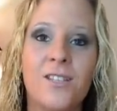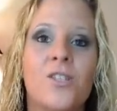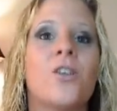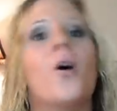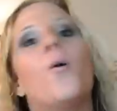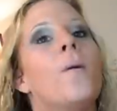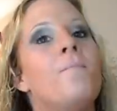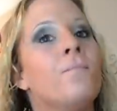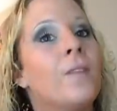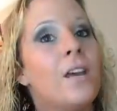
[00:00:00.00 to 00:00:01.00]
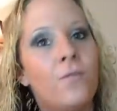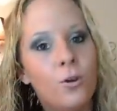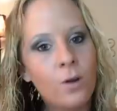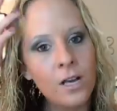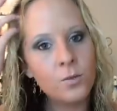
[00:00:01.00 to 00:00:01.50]
So if
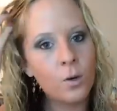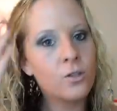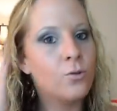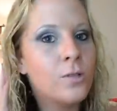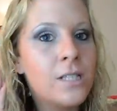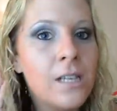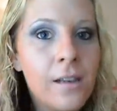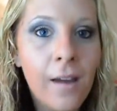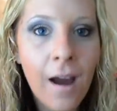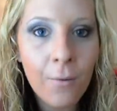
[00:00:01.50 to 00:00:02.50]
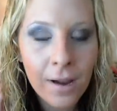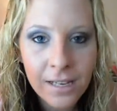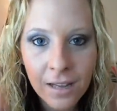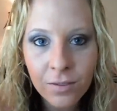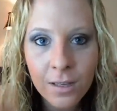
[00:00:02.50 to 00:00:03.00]
you guys want to see how I
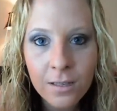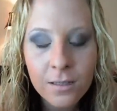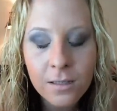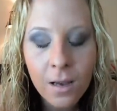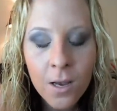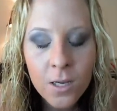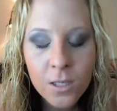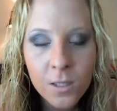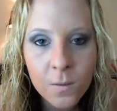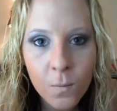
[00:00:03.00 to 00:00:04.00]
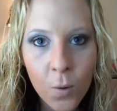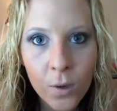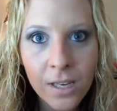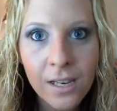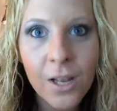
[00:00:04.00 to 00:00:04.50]
get this
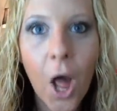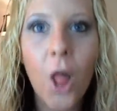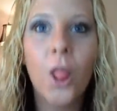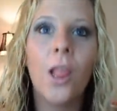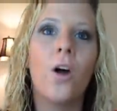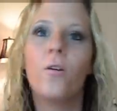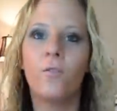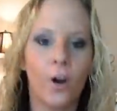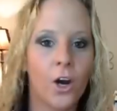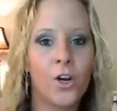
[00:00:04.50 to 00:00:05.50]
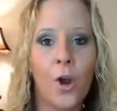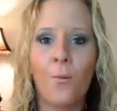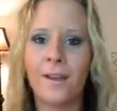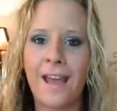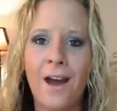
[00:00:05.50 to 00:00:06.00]
Smokey look for
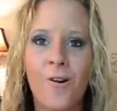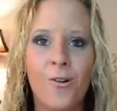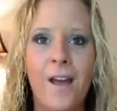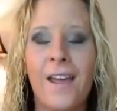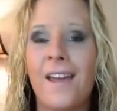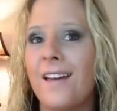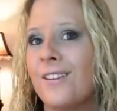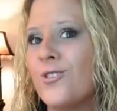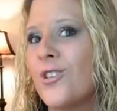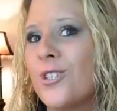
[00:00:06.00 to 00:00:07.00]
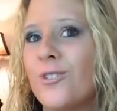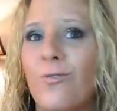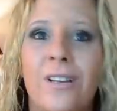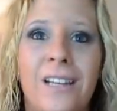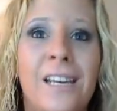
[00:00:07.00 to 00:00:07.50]
going out and just
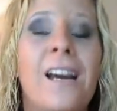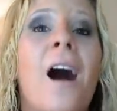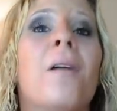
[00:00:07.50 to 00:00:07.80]
really